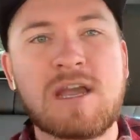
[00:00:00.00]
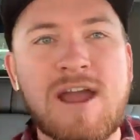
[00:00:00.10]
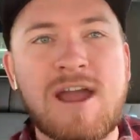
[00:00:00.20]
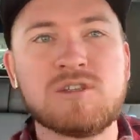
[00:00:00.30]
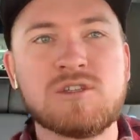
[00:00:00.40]

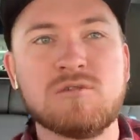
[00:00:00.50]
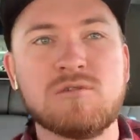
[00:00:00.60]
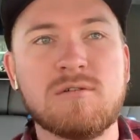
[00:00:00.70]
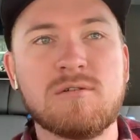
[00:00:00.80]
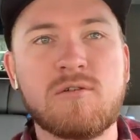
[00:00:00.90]

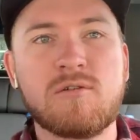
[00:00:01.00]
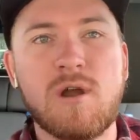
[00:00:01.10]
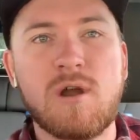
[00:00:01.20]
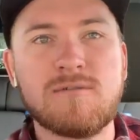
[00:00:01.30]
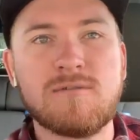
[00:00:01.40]
gratitude for
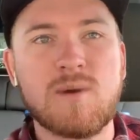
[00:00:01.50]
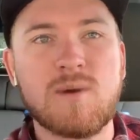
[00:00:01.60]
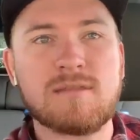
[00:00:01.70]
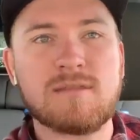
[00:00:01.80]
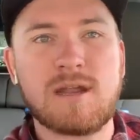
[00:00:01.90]
all of you
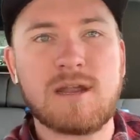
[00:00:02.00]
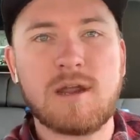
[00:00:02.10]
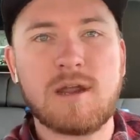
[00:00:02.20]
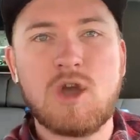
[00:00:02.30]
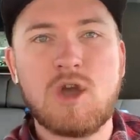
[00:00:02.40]
out
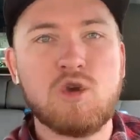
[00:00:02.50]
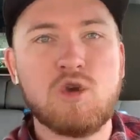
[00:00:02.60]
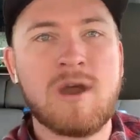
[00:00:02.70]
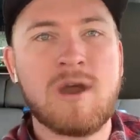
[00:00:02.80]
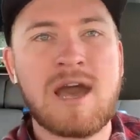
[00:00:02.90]
there
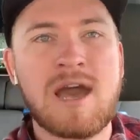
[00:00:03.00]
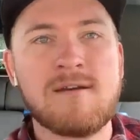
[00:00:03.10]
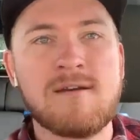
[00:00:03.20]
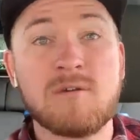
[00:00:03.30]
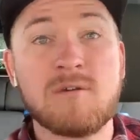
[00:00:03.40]
who
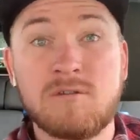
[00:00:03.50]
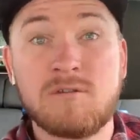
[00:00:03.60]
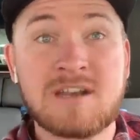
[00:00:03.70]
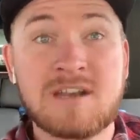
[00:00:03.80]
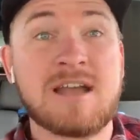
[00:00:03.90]
have
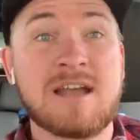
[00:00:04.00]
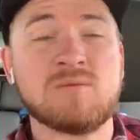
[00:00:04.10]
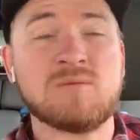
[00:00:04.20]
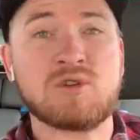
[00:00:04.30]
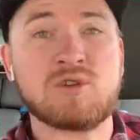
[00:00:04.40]
clicked that
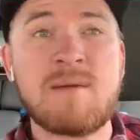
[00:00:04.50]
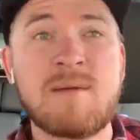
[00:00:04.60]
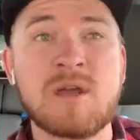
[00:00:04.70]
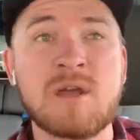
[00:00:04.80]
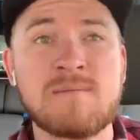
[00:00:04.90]

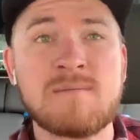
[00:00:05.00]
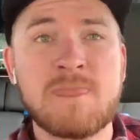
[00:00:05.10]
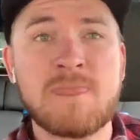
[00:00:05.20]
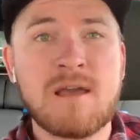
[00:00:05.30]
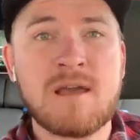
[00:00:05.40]
subscribe button.
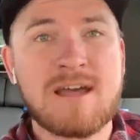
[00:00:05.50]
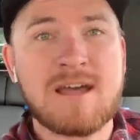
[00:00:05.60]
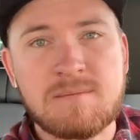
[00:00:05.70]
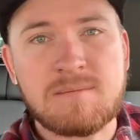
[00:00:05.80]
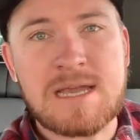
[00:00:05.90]

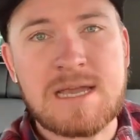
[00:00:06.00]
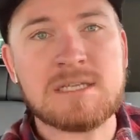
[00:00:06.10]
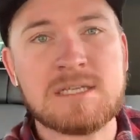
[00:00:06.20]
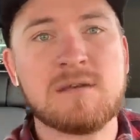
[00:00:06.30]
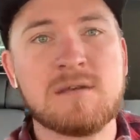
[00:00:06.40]
That's
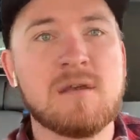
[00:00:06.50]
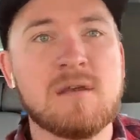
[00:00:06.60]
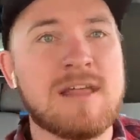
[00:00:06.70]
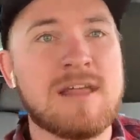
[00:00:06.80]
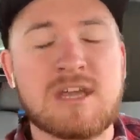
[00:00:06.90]
amazing.
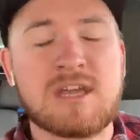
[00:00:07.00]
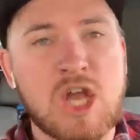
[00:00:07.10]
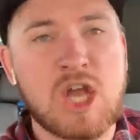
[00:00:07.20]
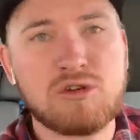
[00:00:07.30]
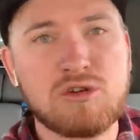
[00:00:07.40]
That's
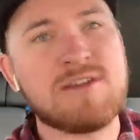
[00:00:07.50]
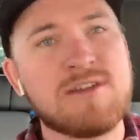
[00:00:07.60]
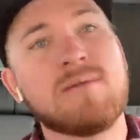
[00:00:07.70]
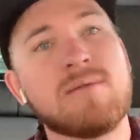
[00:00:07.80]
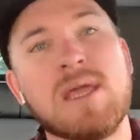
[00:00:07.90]
100
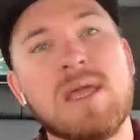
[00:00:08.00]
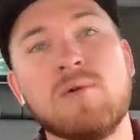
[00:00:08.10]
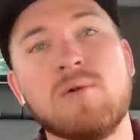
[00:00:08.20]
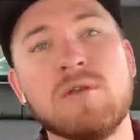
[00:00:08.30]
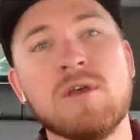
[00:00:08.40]
different
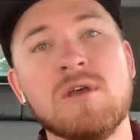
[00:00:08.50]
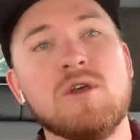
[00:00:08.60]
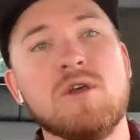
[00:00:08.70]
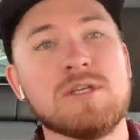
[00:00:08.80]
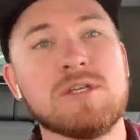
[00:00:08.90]
people
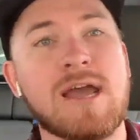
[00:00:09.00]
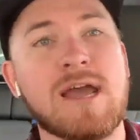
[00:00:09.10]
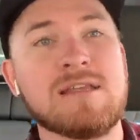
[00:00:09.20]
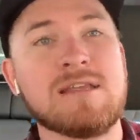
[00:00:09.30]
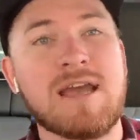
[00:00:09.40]
who
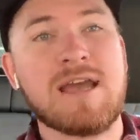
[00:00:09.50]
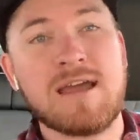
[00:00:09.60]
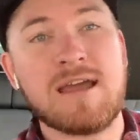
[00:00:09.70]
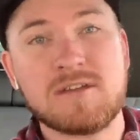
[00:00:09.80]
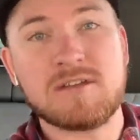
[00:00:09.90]
decided
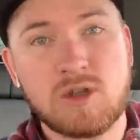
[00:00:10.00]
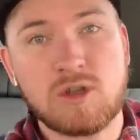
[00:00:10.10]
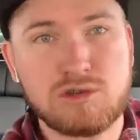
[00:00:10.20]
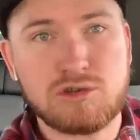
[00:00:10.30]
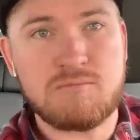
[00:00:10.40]
that the
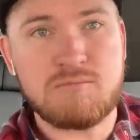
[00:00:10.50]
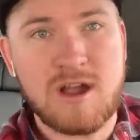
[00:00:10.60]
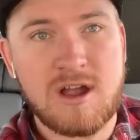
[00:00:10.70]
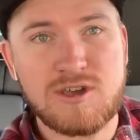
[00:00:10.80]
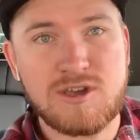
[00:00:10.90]
Soul Tree
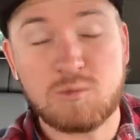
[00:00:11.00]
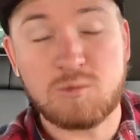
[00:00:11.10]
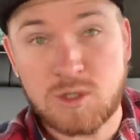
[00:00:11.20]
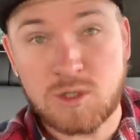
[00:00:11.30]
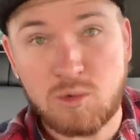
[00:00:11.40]
Project
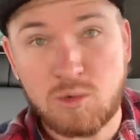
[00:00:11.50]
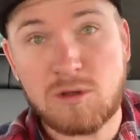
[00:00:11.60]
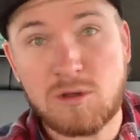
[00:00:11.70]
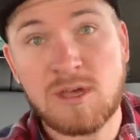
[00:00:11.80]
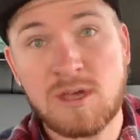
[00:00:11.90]
was
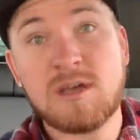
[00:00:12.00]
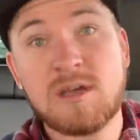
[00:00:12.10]
worth